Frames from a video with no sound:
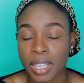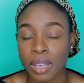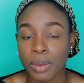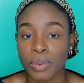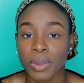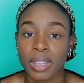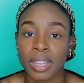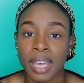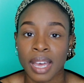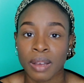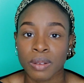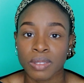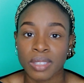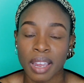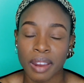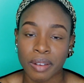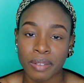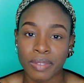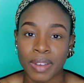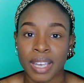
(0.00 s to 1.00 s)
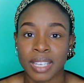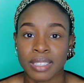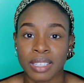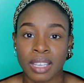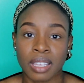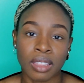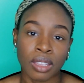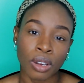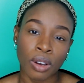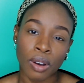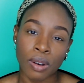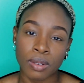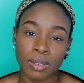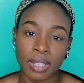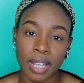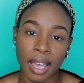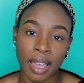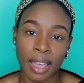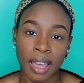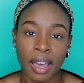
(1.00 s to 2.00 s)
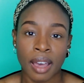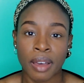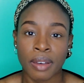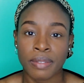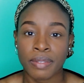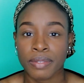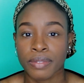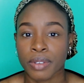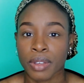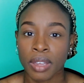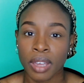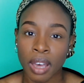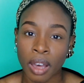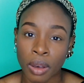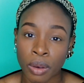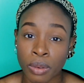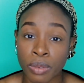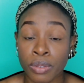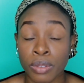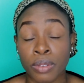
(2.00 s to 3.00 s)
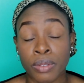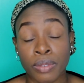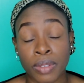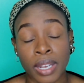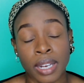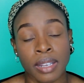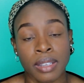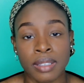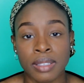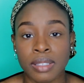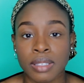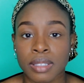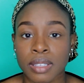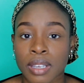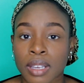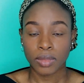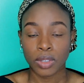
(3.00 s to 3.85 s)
without sacrificing the goals that I have for health and fitness.